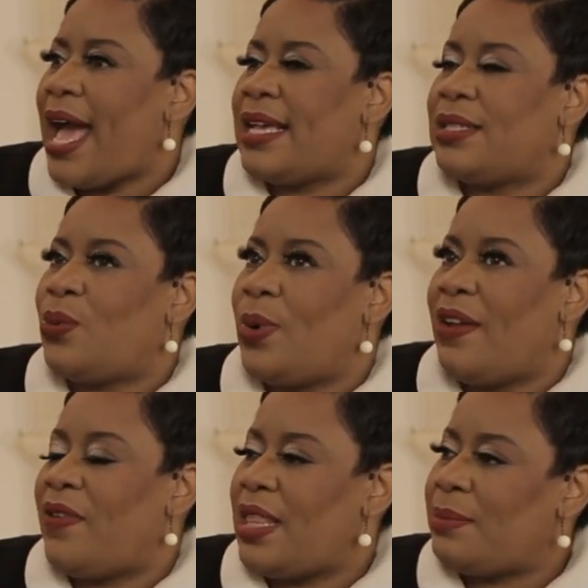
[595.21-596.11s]
as a
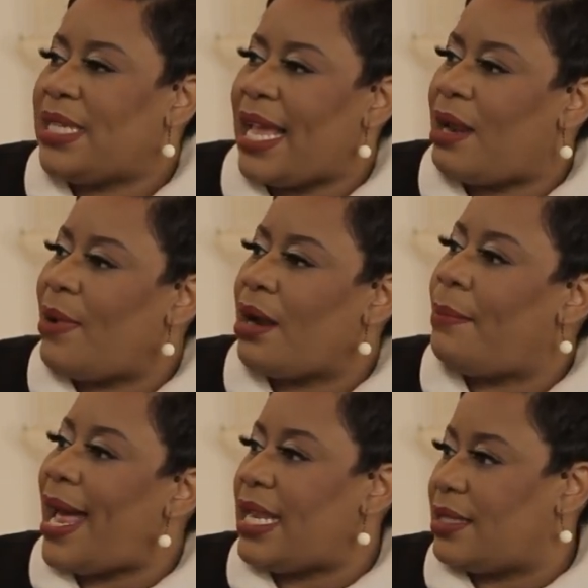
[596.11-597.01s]
way for them to get a better
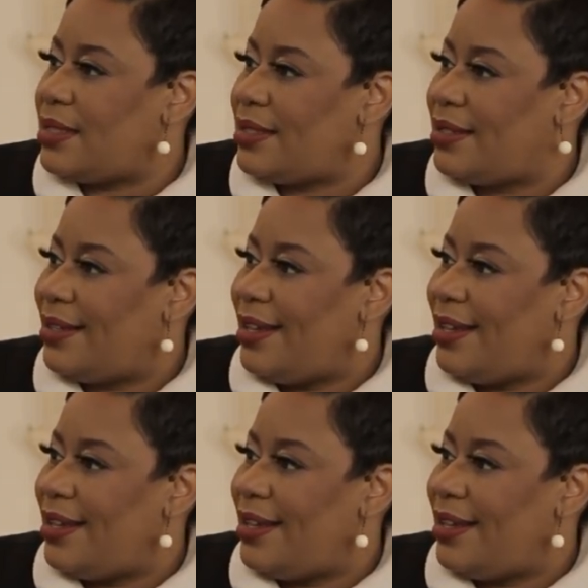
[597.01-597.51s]
balance